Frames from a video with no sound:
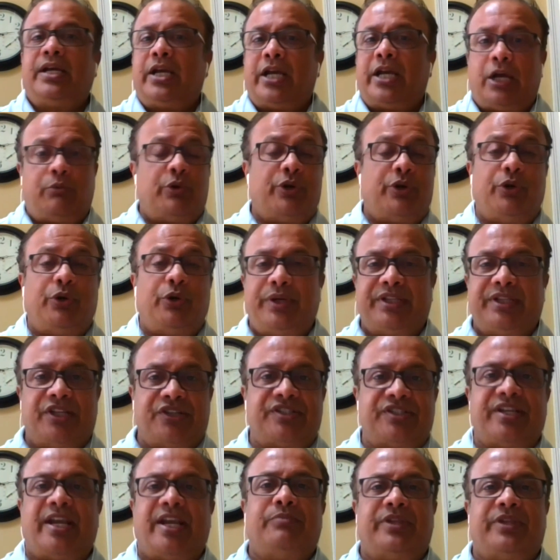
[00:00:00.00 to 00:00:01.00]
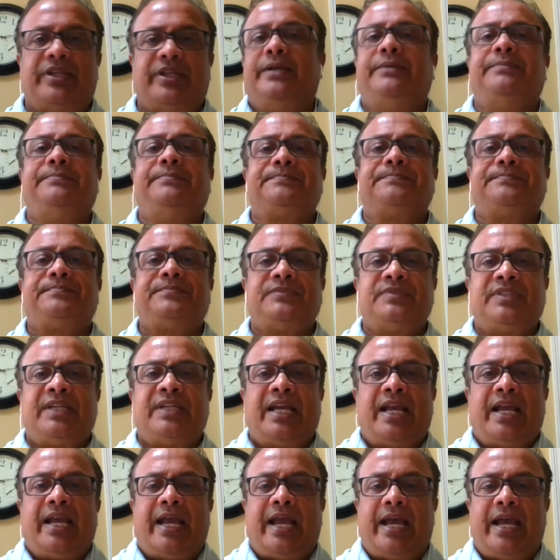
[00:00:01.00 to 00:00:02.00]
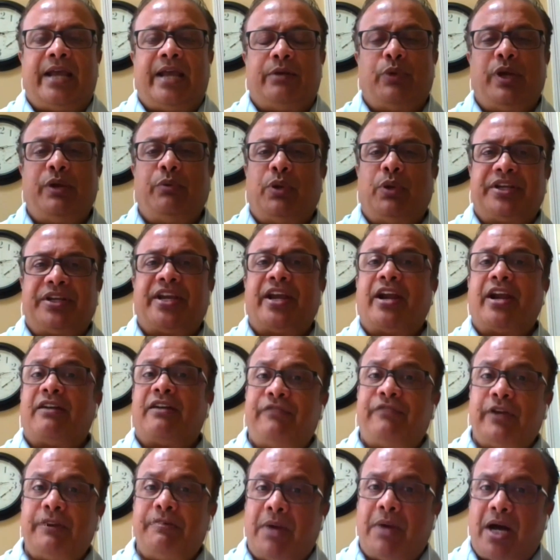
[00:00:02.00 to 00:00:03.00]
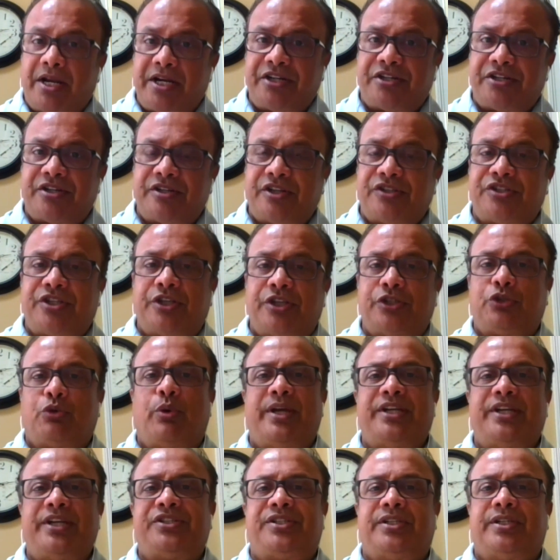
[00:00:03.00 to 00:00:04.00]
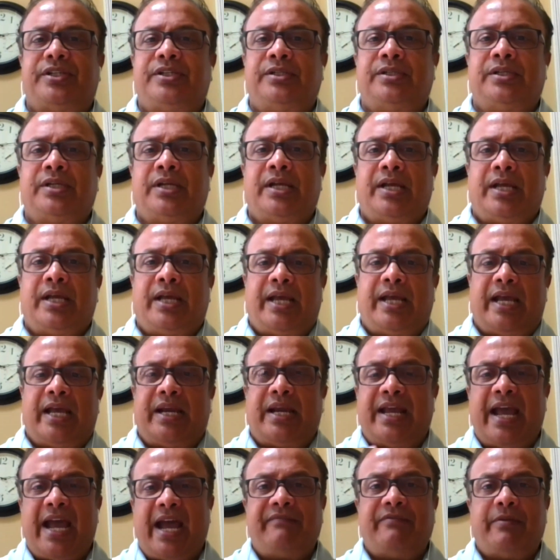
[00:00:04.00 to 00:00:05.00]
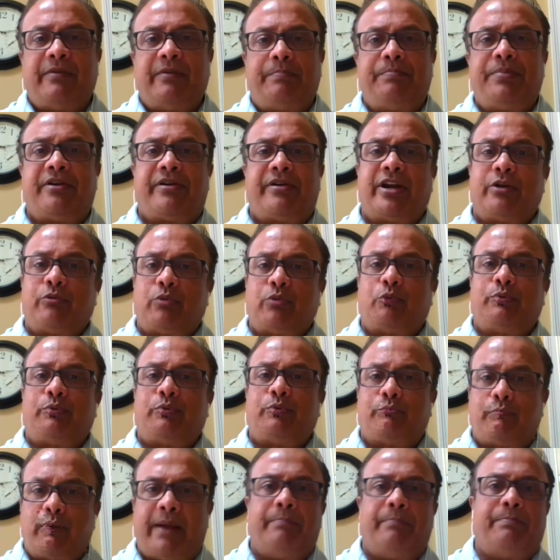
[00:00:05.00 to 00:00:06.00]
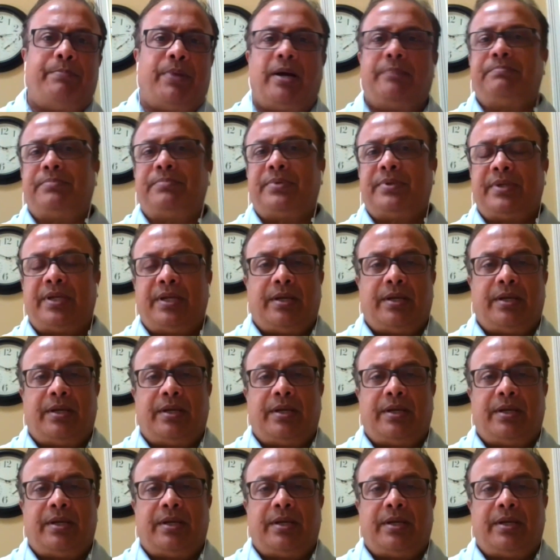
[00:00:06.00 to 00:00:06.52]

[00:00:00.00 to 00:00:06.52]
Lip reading: and we're doing the same thing. And we will carefully monitor the situation and have a period where we ramp up,